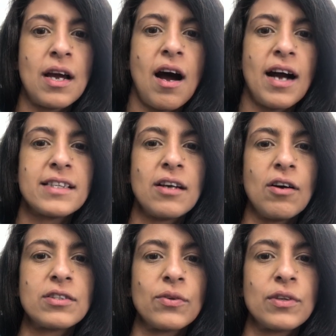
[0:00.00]
I
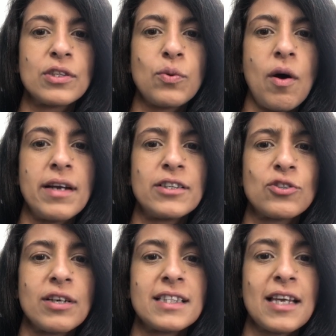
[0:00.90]
tugged on the twine and
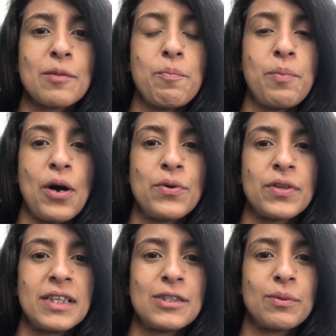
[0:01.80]
tried to get them both
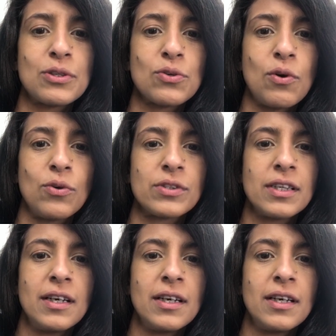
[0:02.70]
into a trot.